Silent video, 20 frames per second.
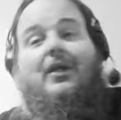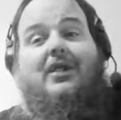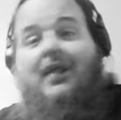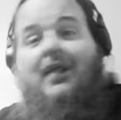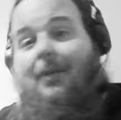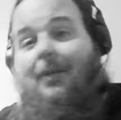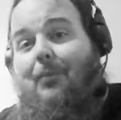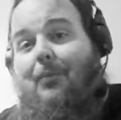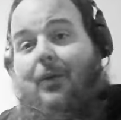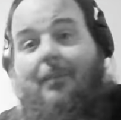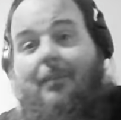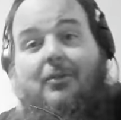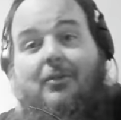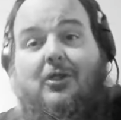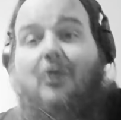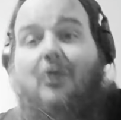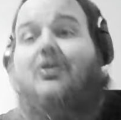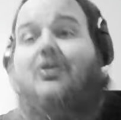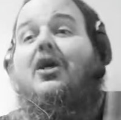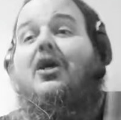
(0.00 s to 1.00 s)
watched a couple
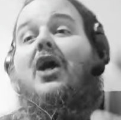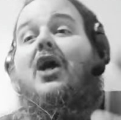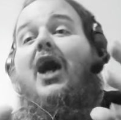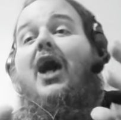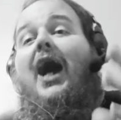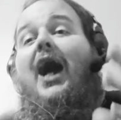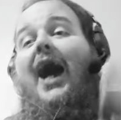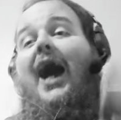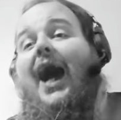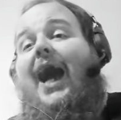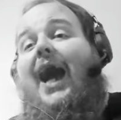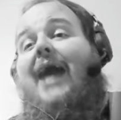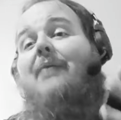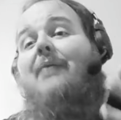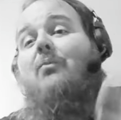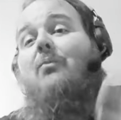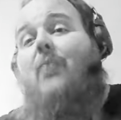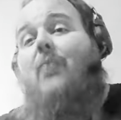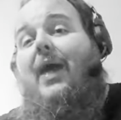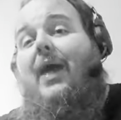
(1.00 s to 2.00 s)
episodes.
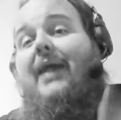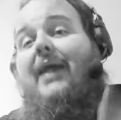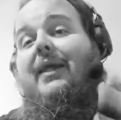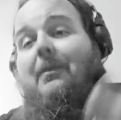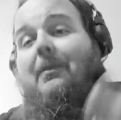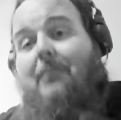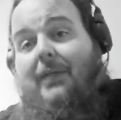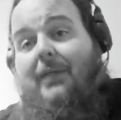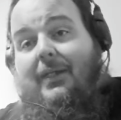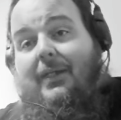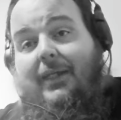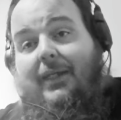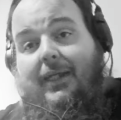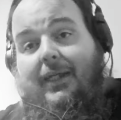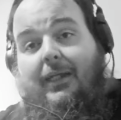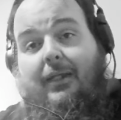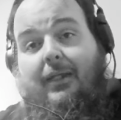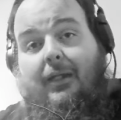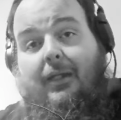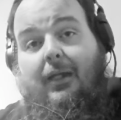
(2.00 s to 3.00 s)
I recommend
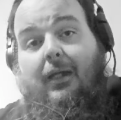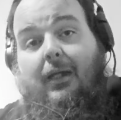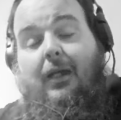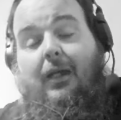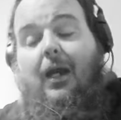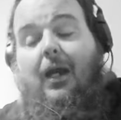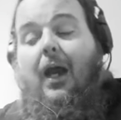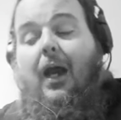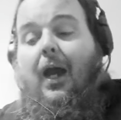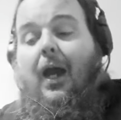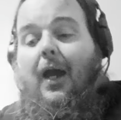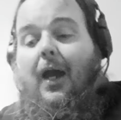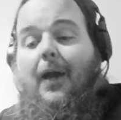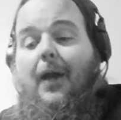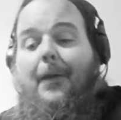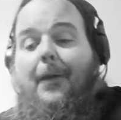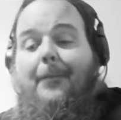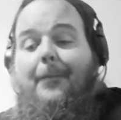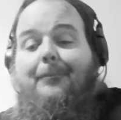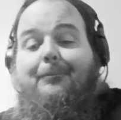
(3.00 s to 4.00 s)
it.
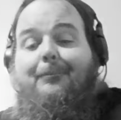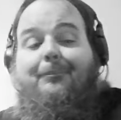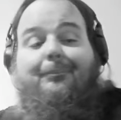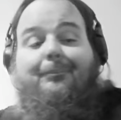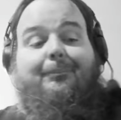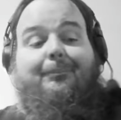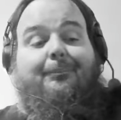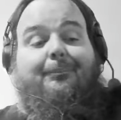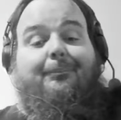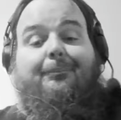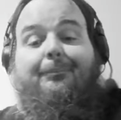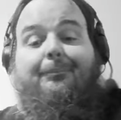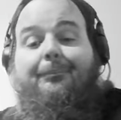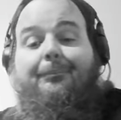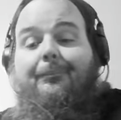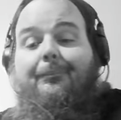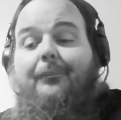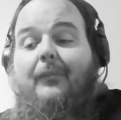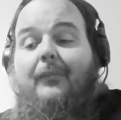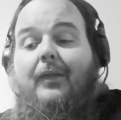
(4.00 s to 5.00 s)
Um,
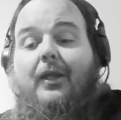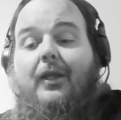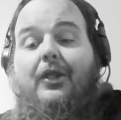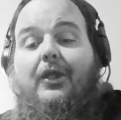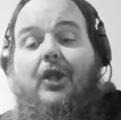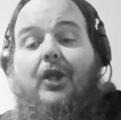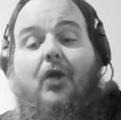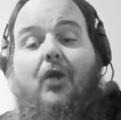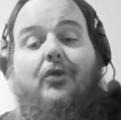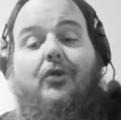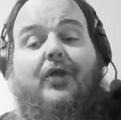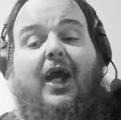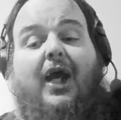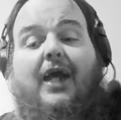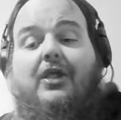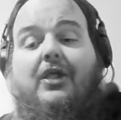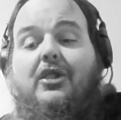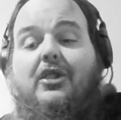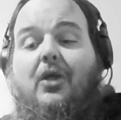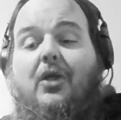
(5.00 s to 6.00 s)
you know, you
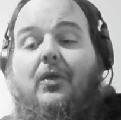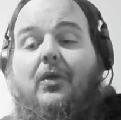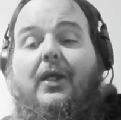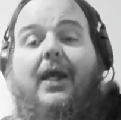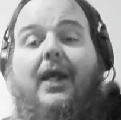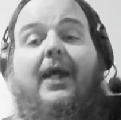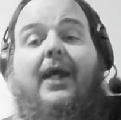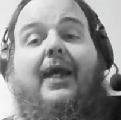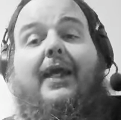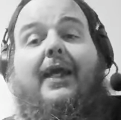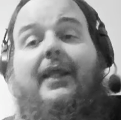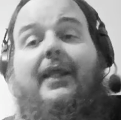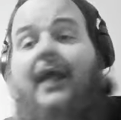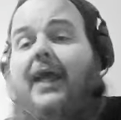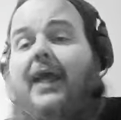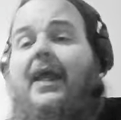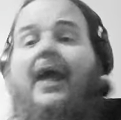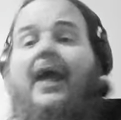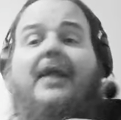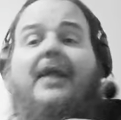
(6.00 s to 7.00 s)
got Ahsoka, and,
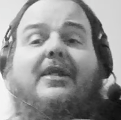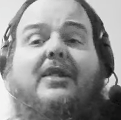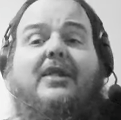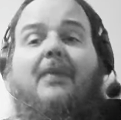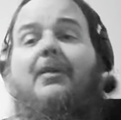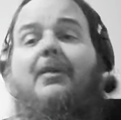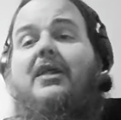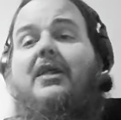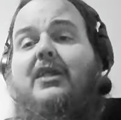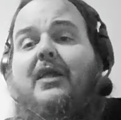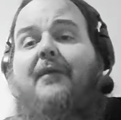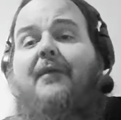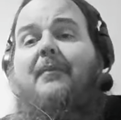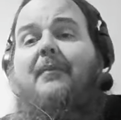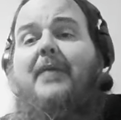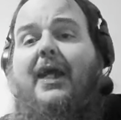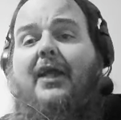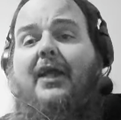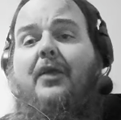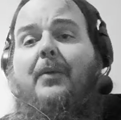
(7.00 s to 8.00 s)
and and some of the stuff
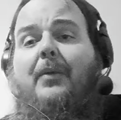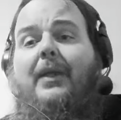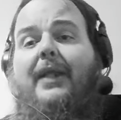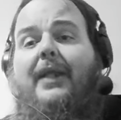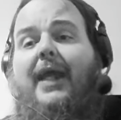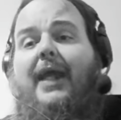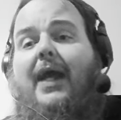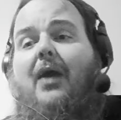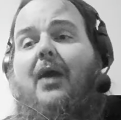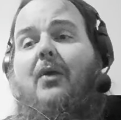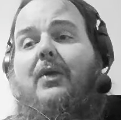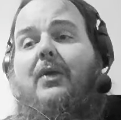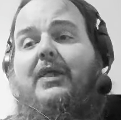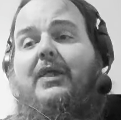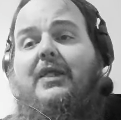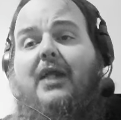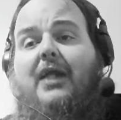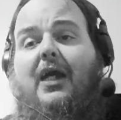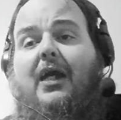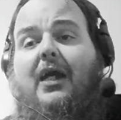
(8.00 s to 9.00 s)
I'm telling you right now
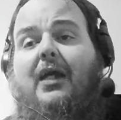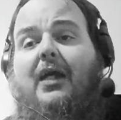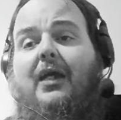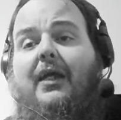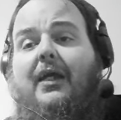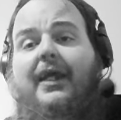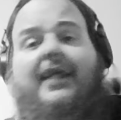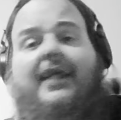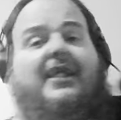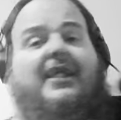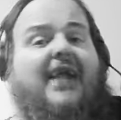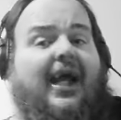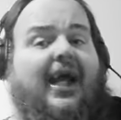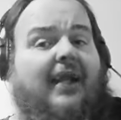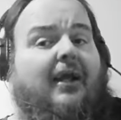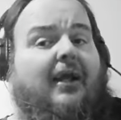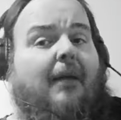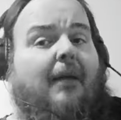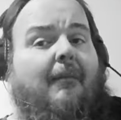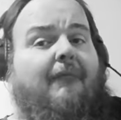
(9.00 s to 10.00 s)
is uh is
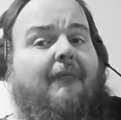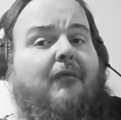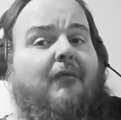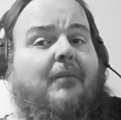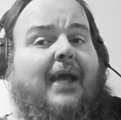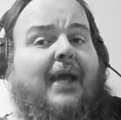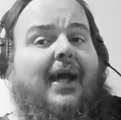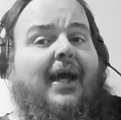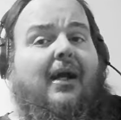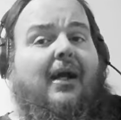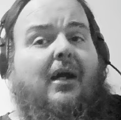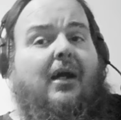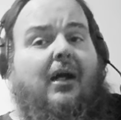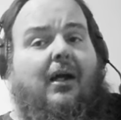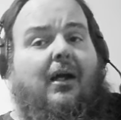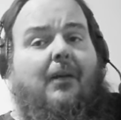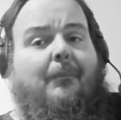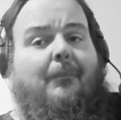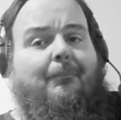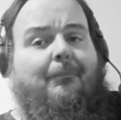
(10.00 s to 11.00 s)
kind of coming from that
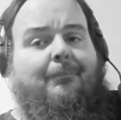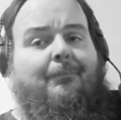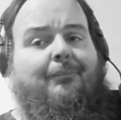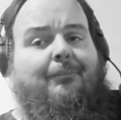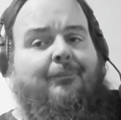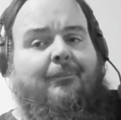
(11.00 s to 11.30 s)
um